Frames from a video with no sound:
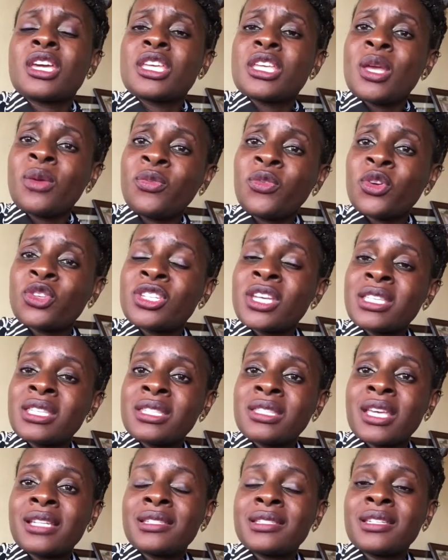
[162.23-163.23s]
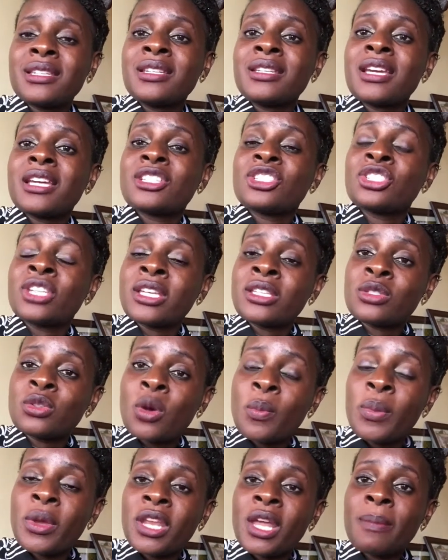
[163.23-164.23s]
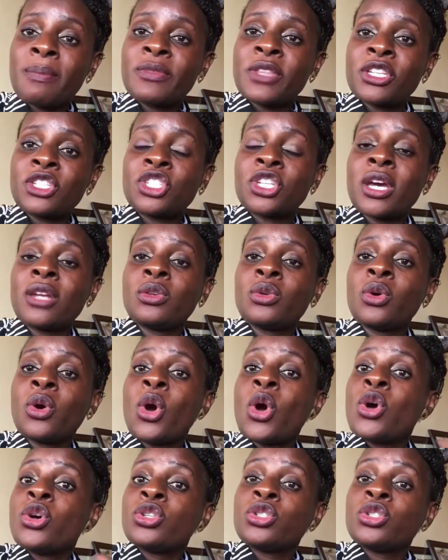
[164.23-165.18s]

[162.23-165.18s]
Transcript: if you're just starting, just open up the channel,